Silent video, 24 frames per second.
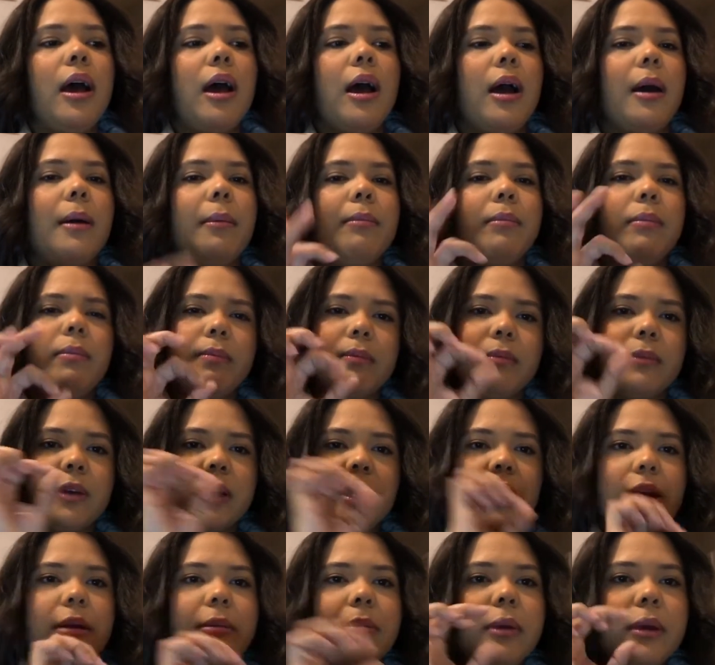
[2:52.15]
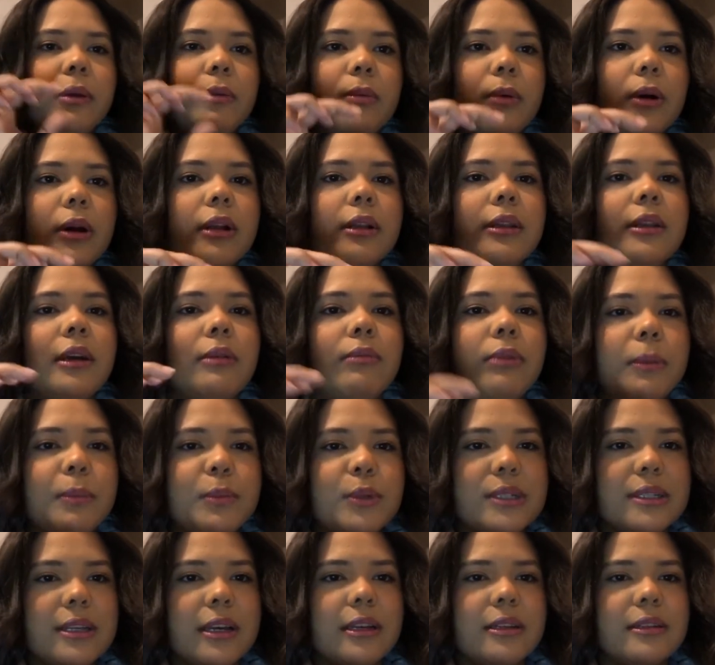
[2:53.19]
A kind of big one that
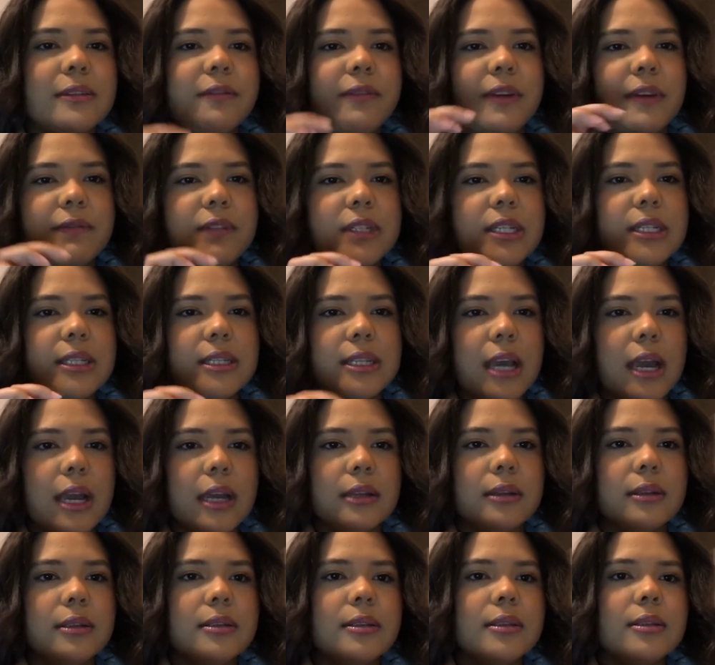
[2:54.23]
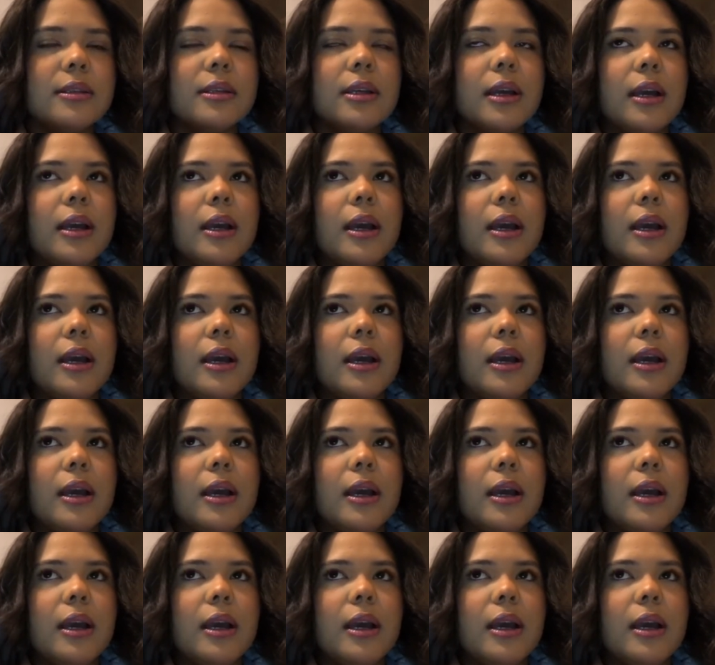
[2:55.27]
represents 50 cents